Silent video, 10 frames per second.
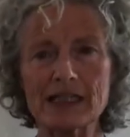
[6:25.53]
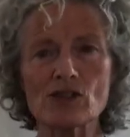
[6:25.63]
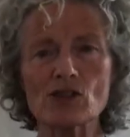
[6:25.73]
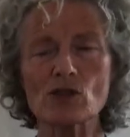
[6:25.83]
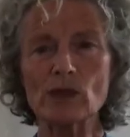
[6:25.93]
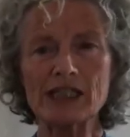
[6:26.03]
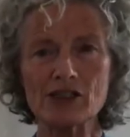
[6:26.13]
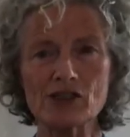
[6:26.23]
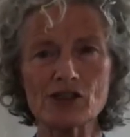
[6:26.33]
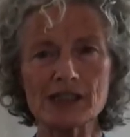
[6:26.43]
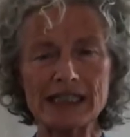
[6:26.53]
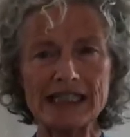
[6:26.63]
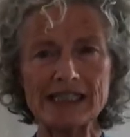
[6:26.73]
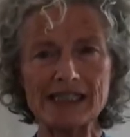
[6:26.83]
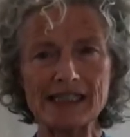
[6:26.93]
squeeze your
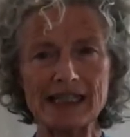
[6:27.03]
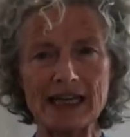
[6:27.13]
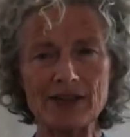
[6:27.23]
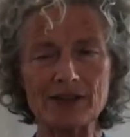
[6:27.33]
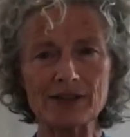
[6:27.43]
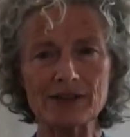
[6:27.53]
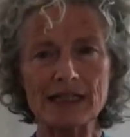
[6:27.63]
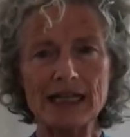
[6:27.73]
knees together,